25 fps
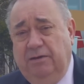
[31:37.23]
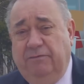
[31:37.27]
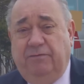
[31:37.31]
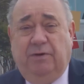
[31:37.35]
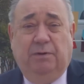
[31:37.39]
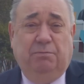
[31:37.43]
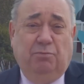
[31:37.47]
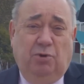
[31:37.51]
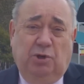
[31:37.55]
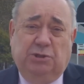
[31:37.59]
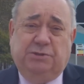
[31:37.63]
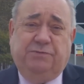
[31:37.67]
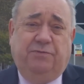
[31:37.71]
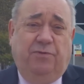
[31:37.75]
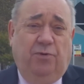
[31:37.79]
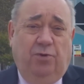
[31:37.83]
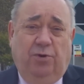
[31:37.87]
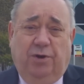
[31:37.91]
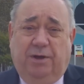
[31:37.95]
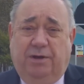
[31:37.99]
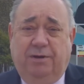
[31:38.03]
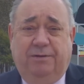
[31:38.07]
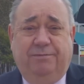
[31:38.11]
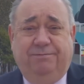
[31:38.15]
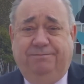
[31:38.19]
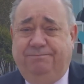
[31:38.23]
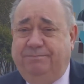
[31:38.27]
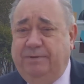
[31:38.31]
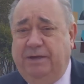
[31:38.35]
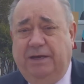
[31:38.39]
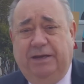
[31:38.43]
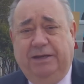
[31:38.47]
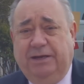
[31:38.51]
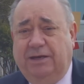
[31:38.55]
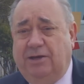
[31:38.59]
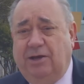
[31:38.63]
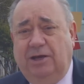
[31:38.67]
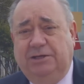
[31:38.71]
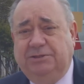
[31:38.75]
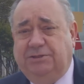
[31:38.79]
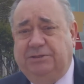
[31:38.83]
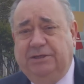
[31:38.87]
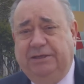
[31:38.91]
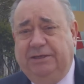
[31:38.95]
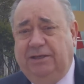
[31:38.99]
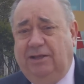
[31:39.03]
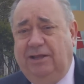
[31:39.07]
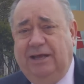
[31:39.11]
For most folk in the country,